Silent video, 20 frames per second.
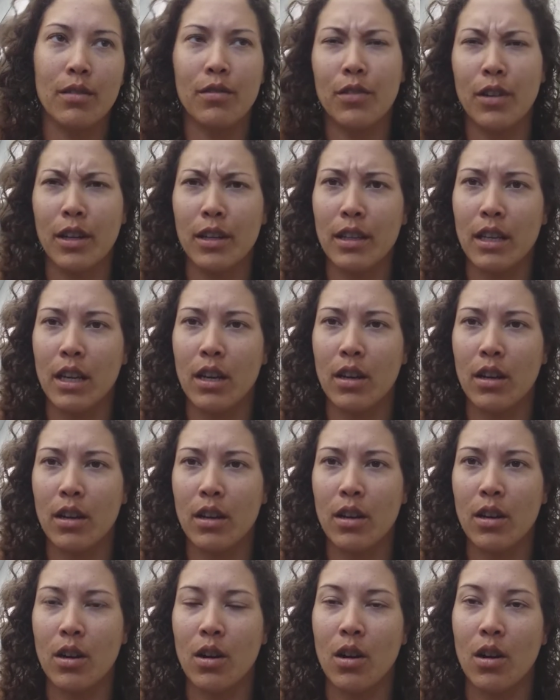fairly
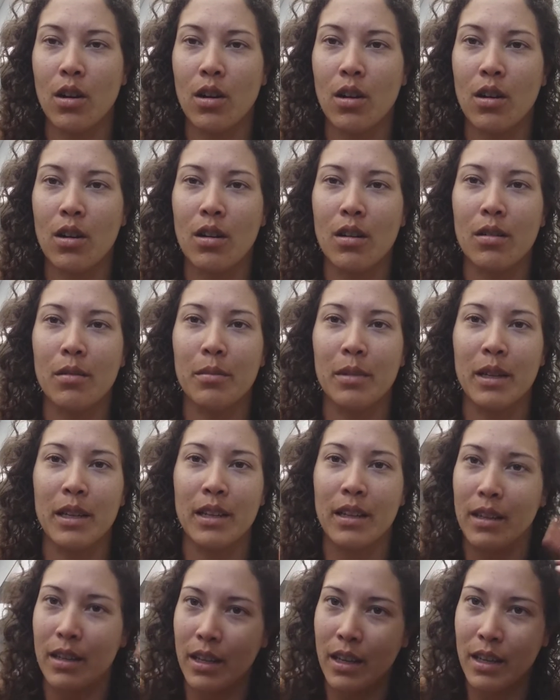
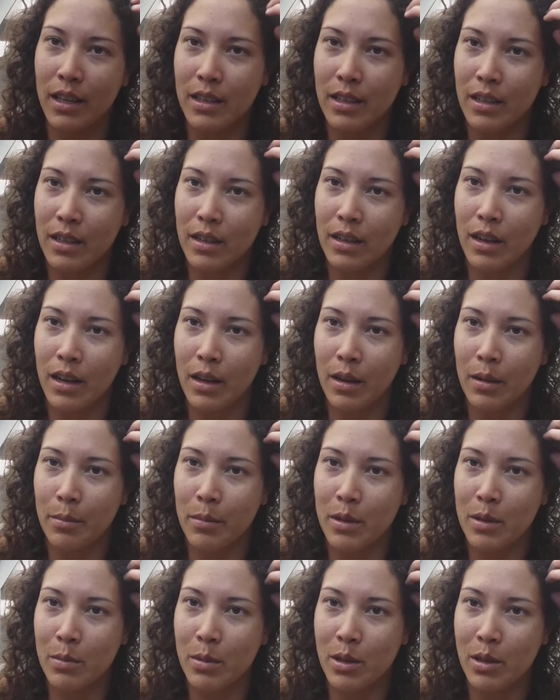common in
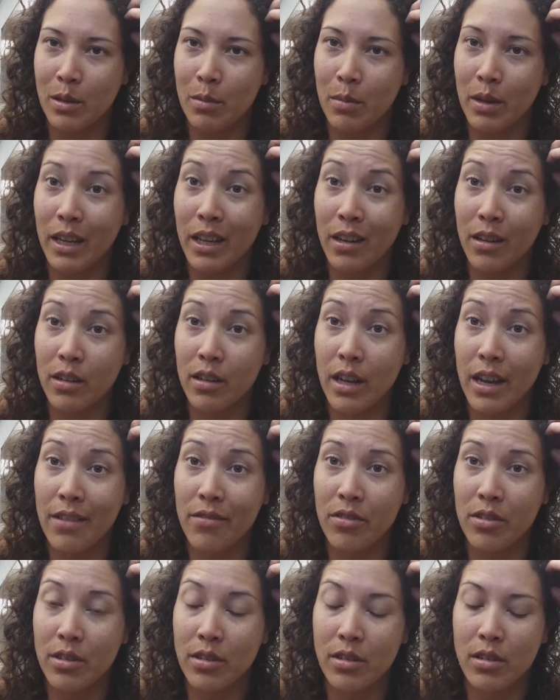especially beginner
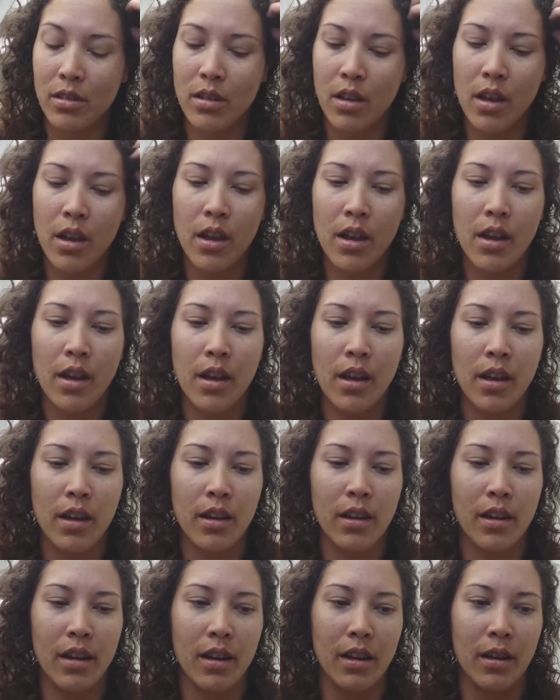divers.
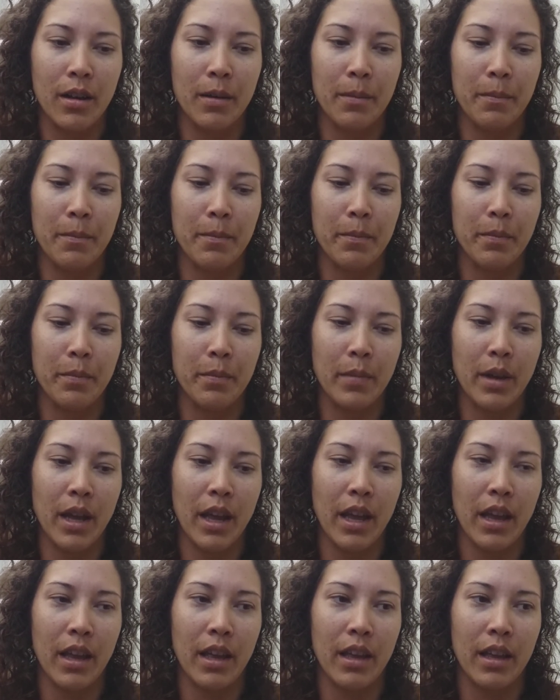And
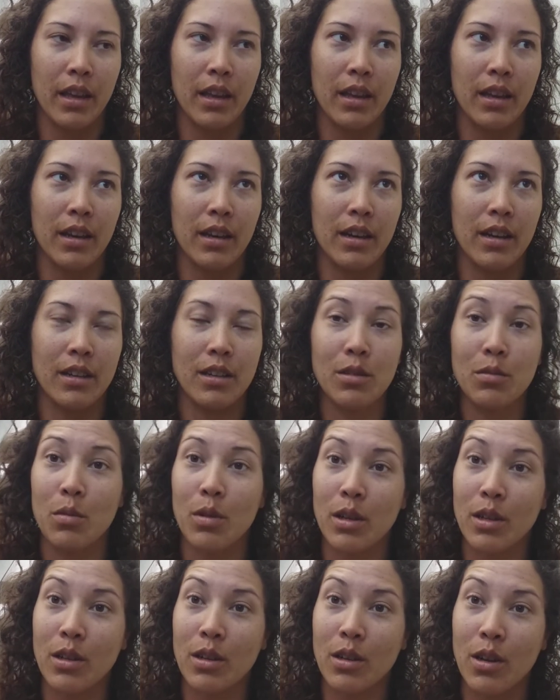I just
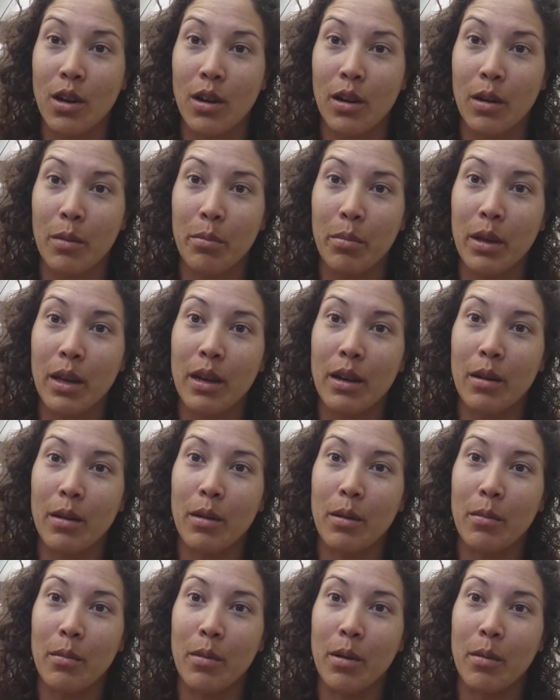wanted to talk a bit
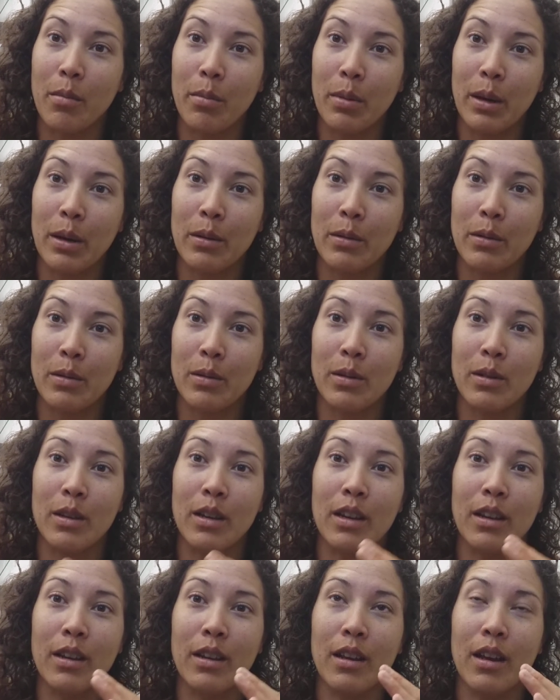about
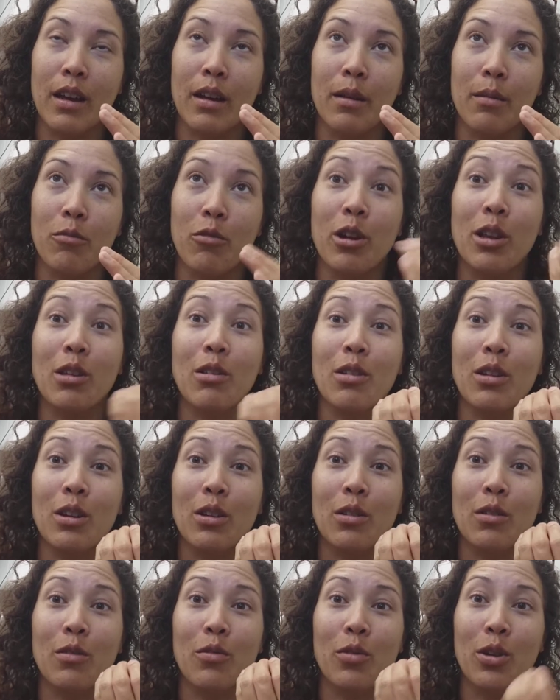what you can
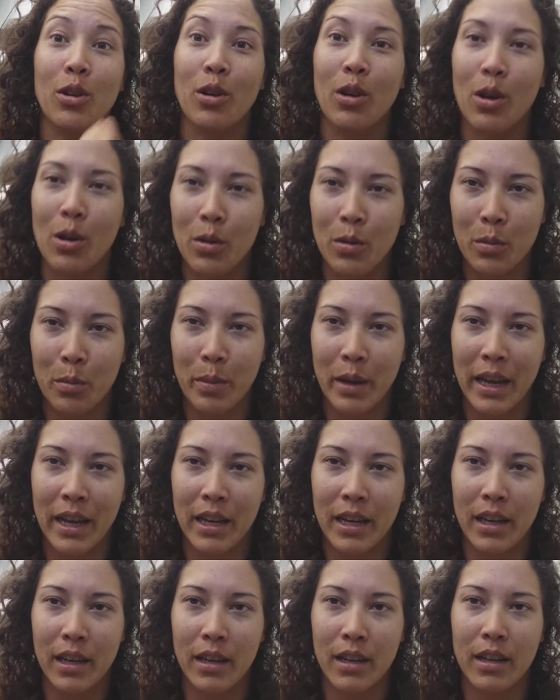do for your own
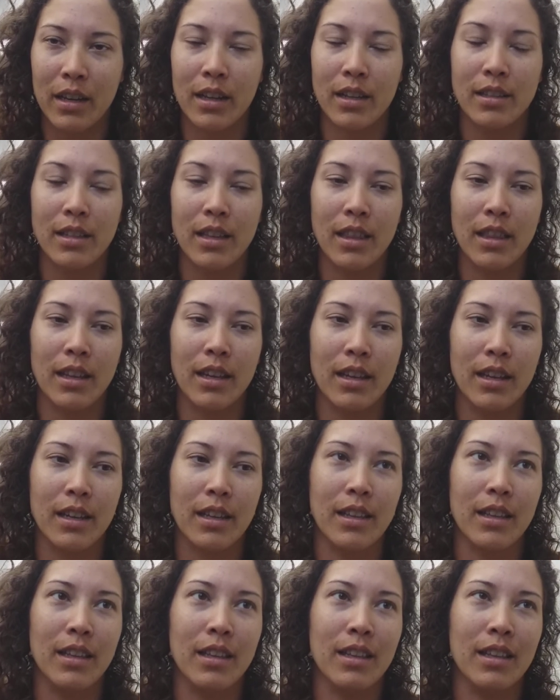panic, because I
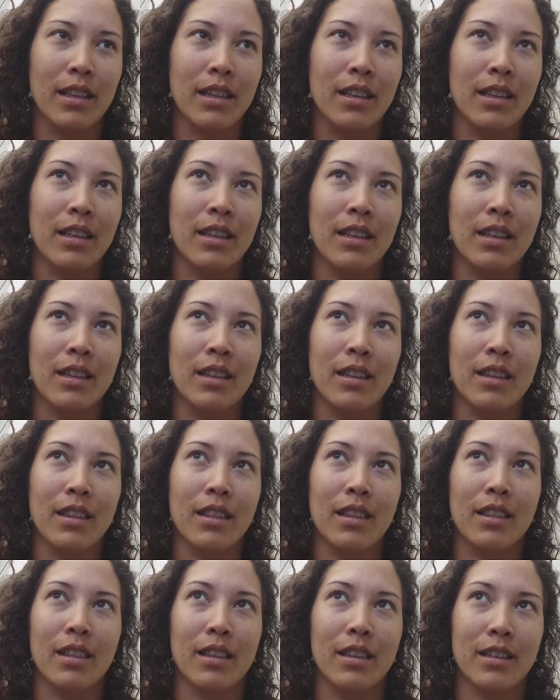think
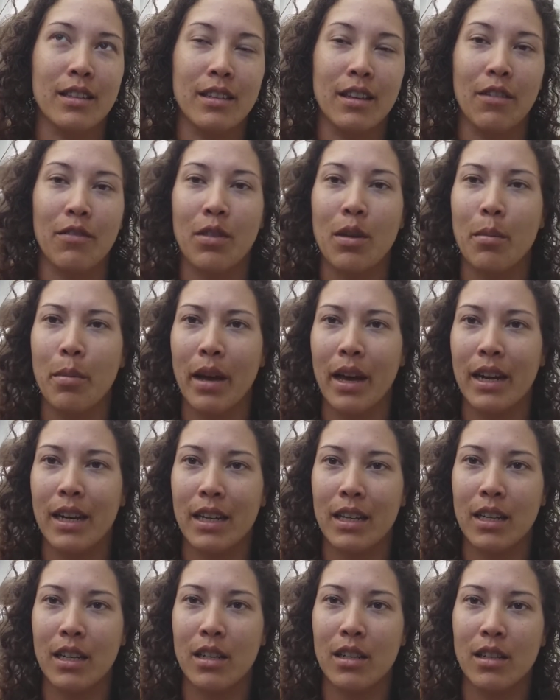the stuff that
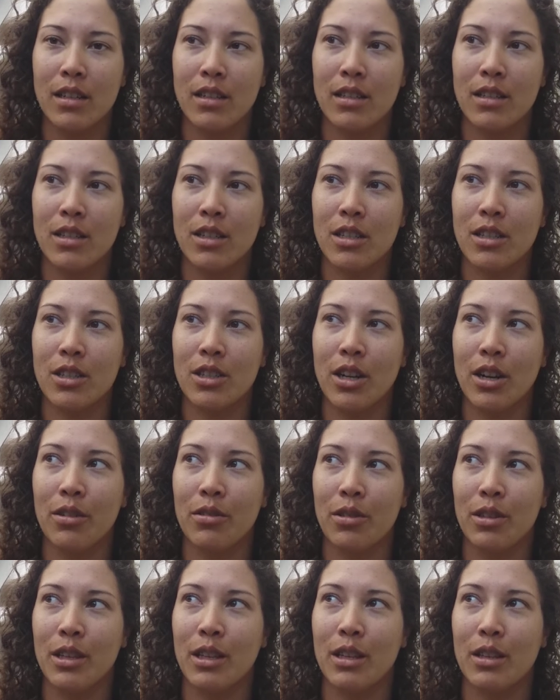Patty teaches
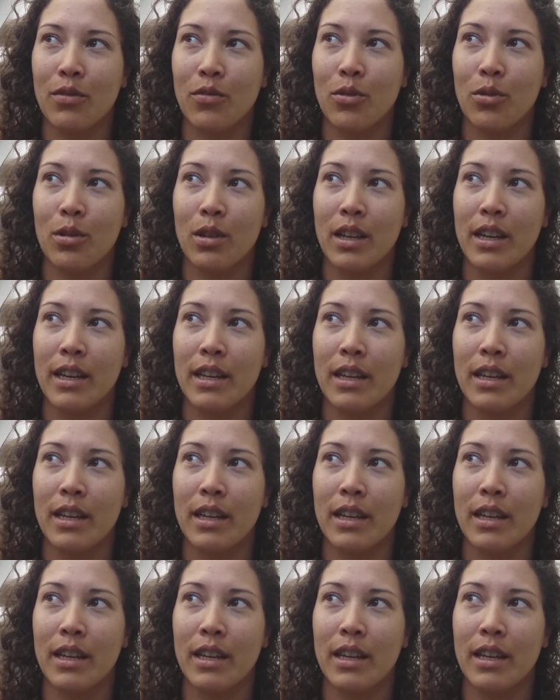generally is for